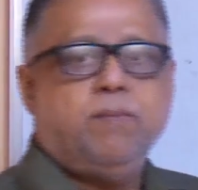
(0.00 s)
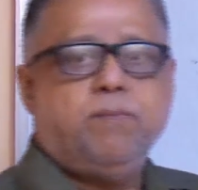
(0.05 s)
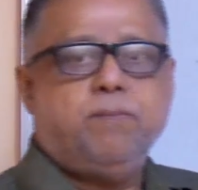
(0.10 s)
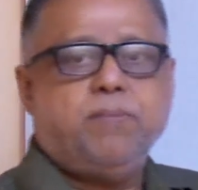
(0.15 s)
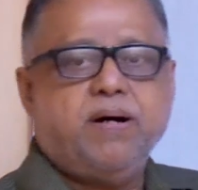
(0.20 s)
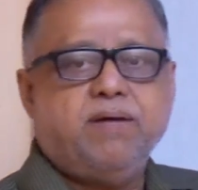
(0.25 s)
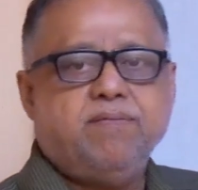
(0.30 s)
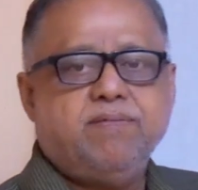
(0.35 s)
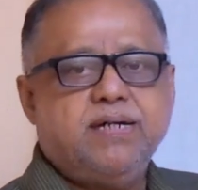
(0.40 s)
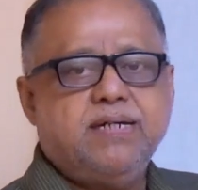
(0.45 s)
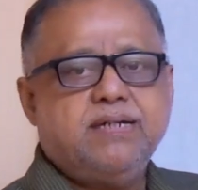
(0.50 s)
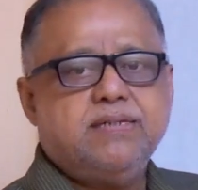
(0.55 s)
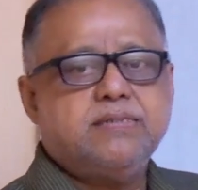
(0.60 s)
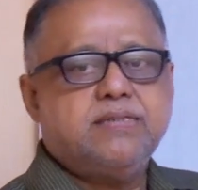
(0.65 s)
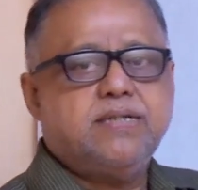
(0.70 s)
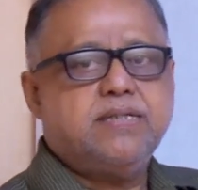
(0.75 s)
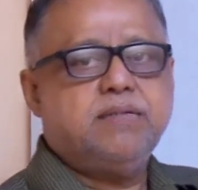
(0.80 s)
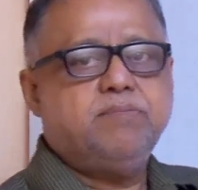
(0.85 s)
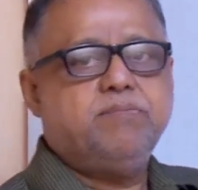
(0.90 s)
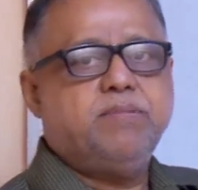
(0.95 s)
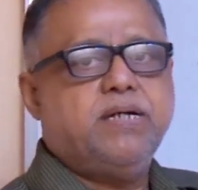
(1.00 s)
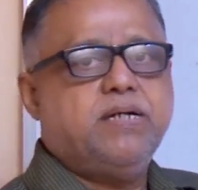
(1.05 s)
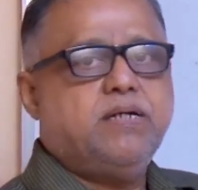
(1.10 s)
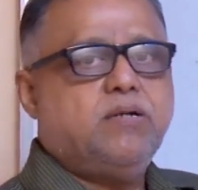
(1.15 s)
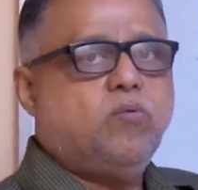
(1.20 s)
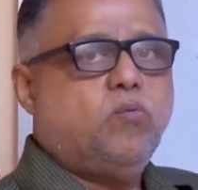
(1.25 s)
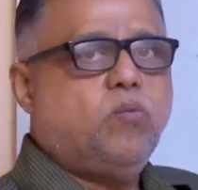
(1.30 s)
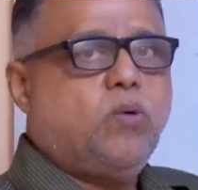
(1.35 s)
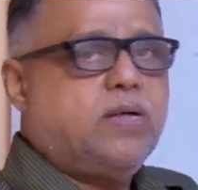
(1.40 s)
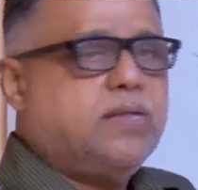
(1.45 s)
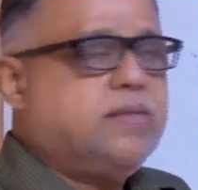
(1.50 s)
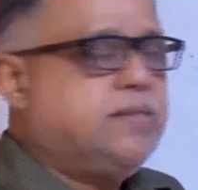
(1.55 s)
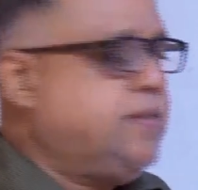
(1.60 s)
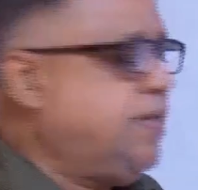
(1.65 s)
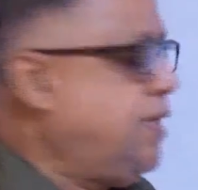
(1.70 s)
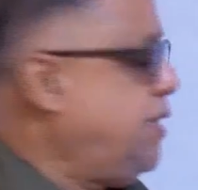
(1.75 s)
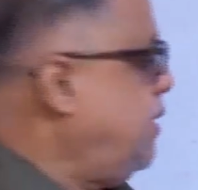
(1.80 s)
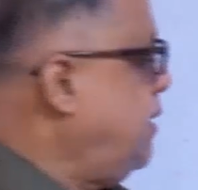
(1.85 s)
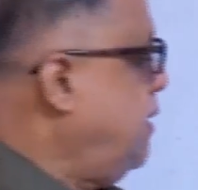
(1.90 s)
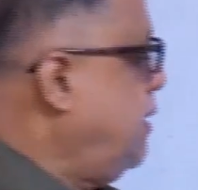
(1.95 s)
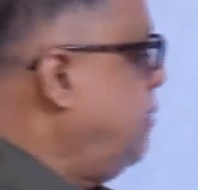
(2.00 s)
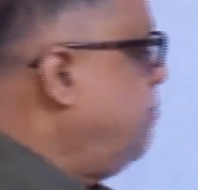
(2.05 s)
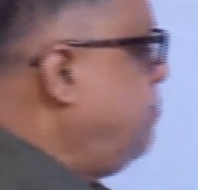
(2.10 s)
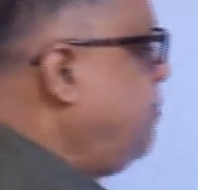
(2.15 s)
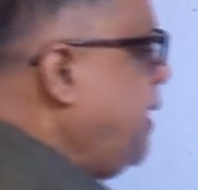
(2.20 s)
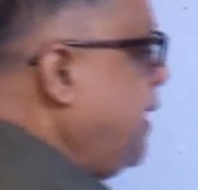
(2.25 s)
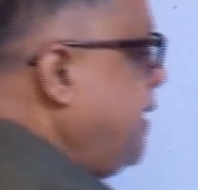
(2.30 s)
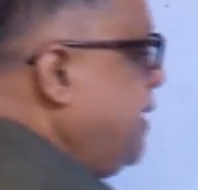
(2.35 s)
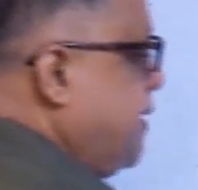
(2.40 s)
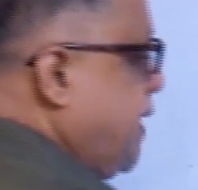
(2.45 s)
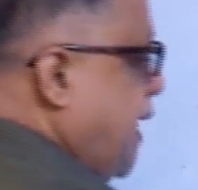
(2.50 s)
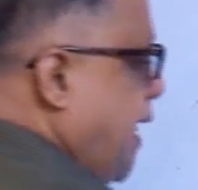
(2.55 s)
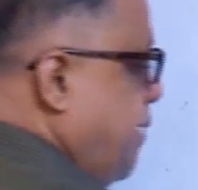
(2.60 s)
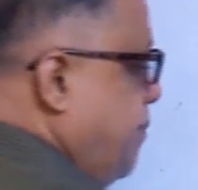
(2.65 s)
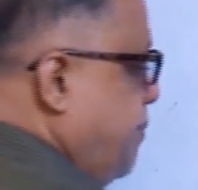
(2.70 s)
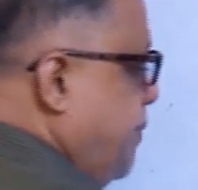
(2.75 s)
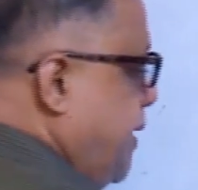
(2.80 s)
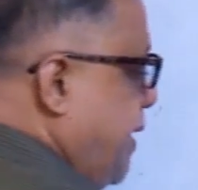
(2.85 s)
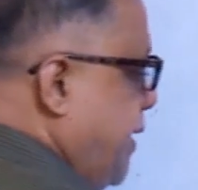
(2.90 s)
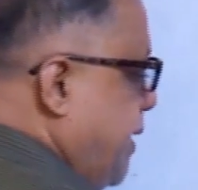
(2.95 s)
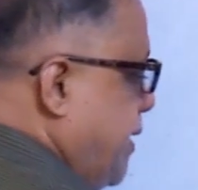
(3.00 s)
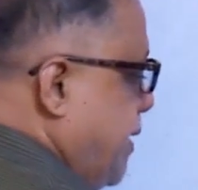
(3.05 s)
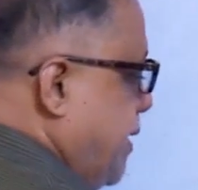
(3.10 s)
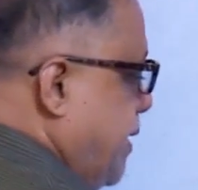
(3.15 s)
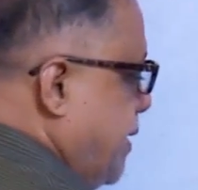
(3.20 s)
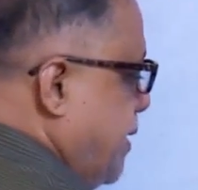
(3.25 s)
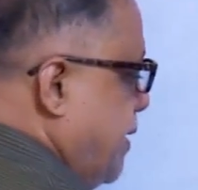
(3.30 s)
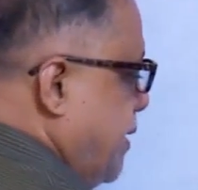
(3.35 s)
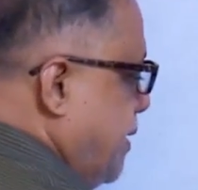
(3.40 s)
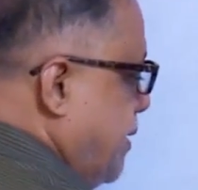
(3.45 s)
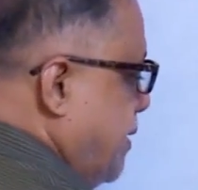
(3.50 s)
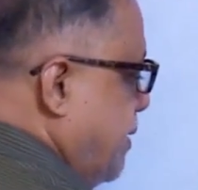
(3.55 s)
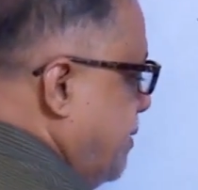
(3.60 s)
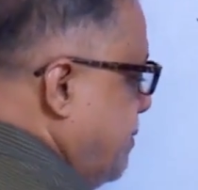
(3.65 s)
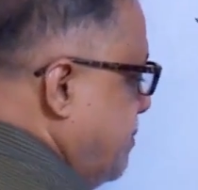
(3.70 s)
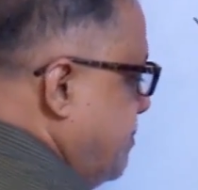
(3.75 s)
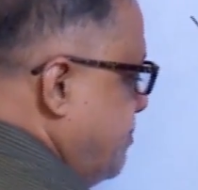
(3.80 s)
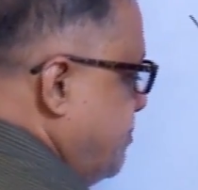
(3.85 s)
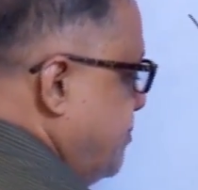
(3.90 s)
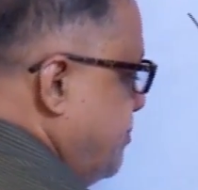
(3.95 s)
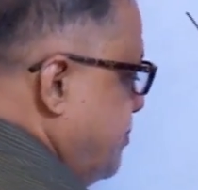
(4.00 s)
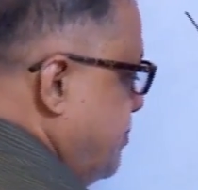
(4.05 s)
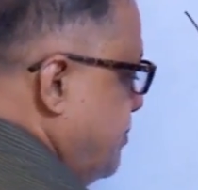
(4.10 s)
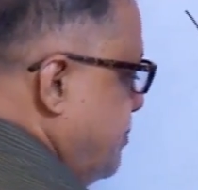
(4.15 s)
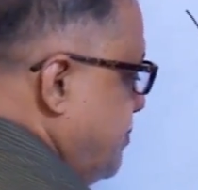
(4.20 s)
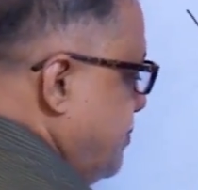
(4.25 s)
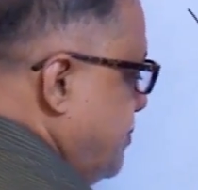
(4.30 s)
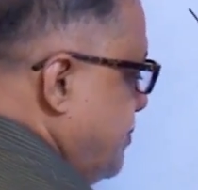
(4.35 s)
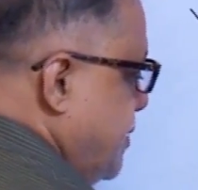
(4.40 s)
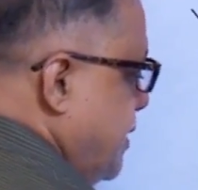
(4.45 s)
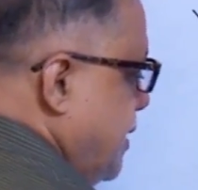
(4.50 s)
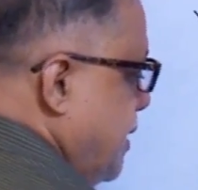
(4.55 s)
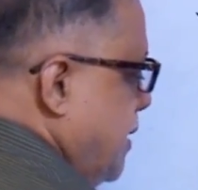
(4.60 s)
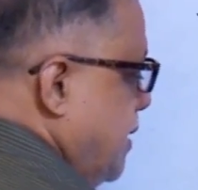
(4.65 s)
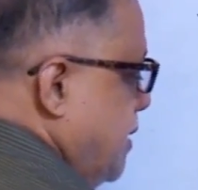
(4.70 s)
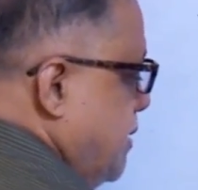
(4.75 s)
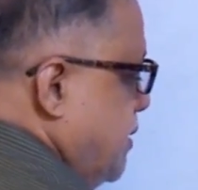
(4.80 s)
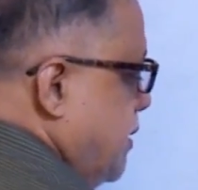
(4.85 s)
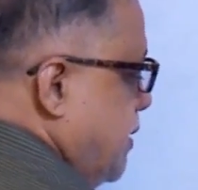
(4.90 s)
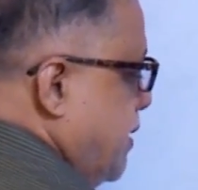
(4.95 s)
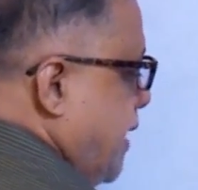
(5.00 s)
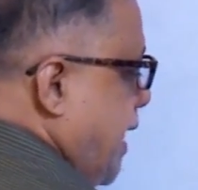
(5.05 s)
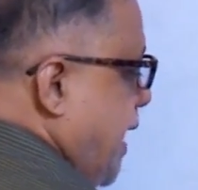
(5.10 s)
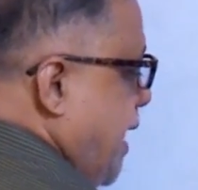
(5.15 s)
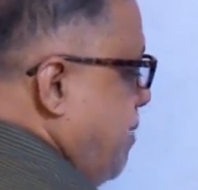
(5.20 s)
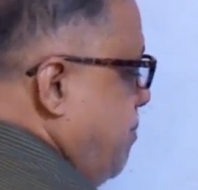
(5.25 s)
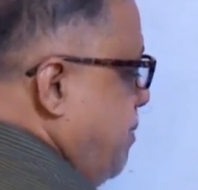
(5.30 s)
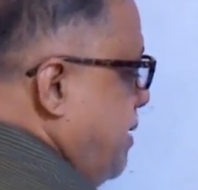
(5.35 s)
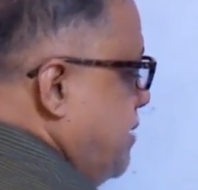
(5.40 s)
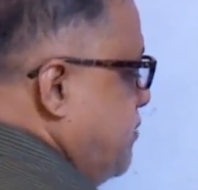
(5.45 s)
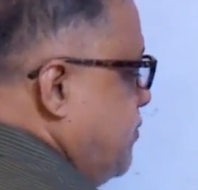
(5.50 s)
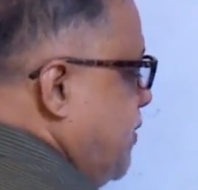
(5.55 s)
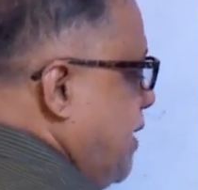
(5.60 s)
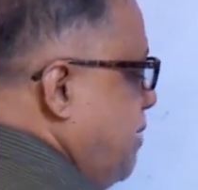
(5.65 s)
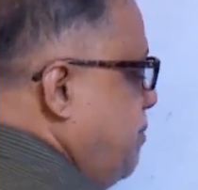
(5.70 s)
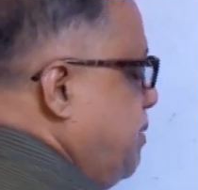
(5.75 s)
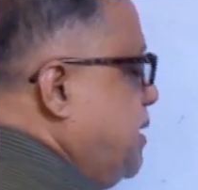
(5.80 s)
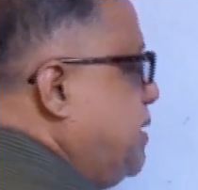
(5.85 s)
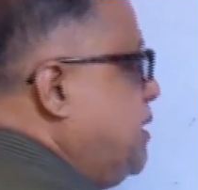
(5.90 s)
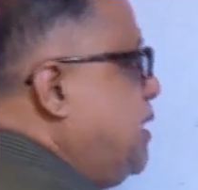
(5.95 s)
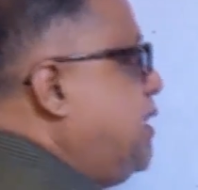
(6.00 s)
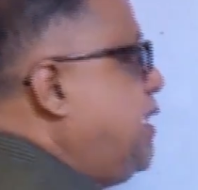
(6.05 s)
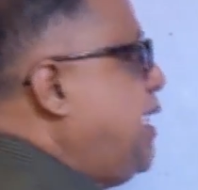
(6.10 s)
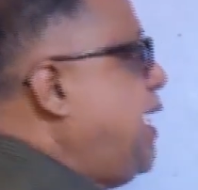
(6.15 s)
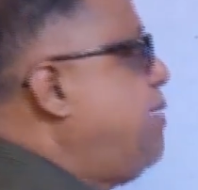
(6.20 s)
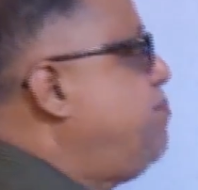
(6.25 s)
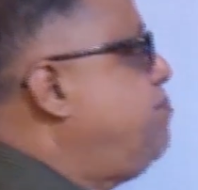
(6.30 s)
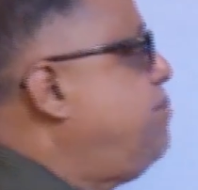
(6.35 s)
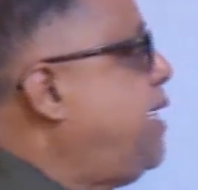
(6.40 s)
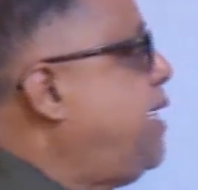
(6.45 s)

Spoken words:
Power is nothing but work done by time taken. The time is very important, the time